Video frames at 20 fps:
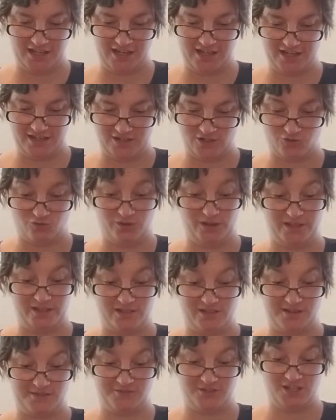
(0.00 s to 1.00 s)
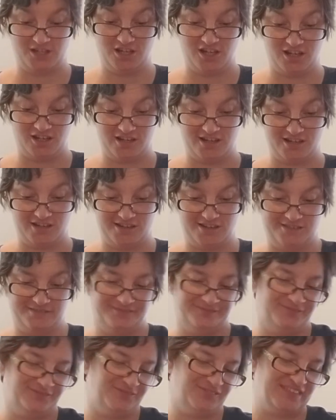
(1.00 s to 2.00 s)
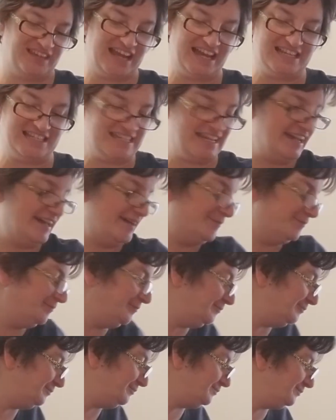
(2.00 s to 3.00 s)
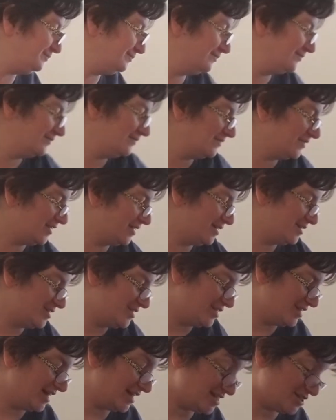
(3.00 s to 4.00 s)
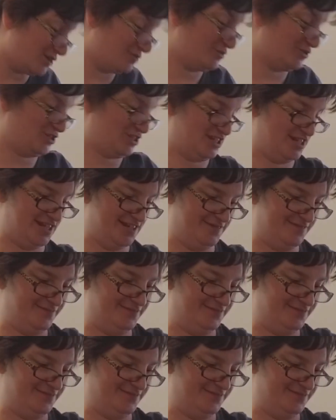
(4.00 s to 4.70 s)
and it's really soft yarn. I dig it. So that's almost done.